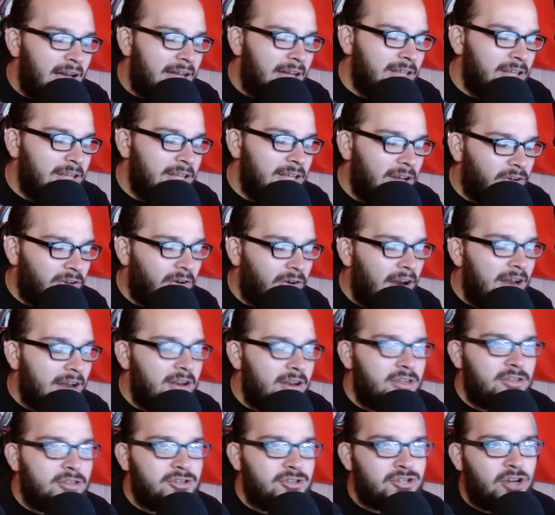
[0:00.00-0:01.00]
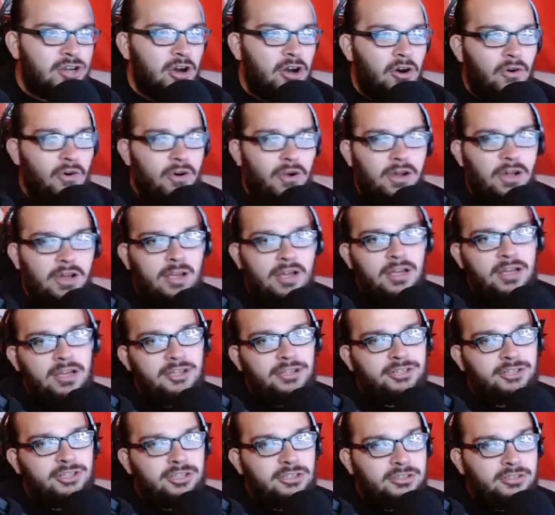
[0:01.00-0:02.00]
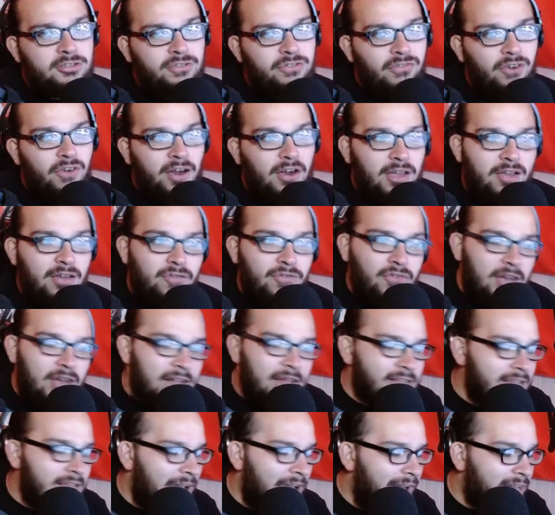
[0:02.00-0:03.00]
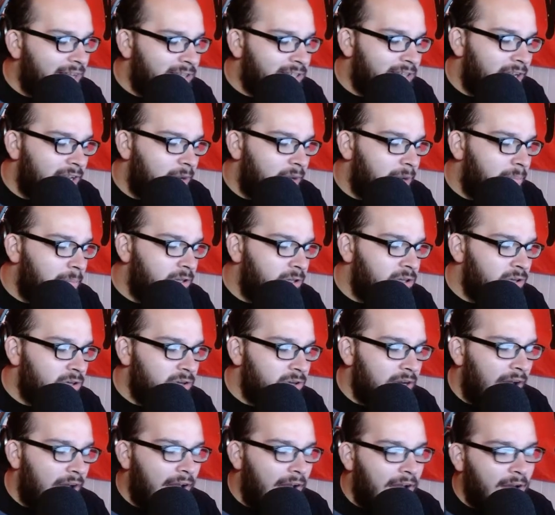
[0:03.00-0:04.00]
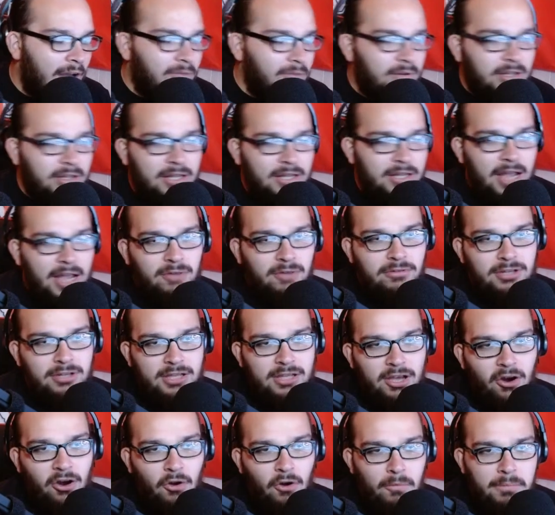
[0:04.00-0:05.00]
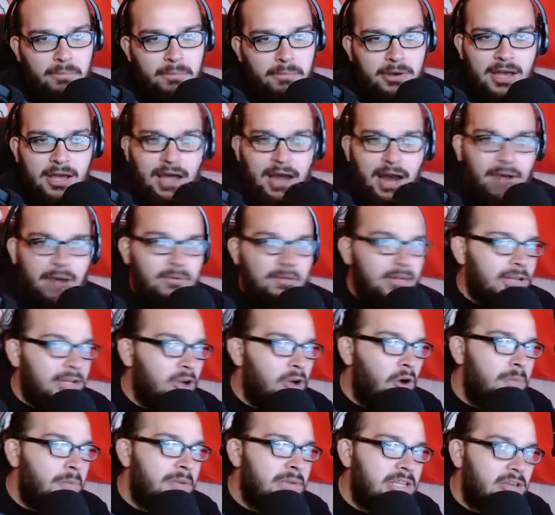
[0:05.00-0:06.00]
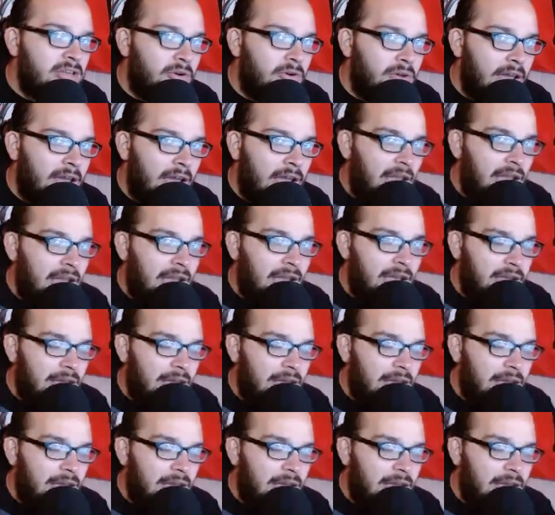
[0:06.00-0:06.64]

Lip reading: other end of the show. Just fucking fantastic. But dude, I really hope he's okay.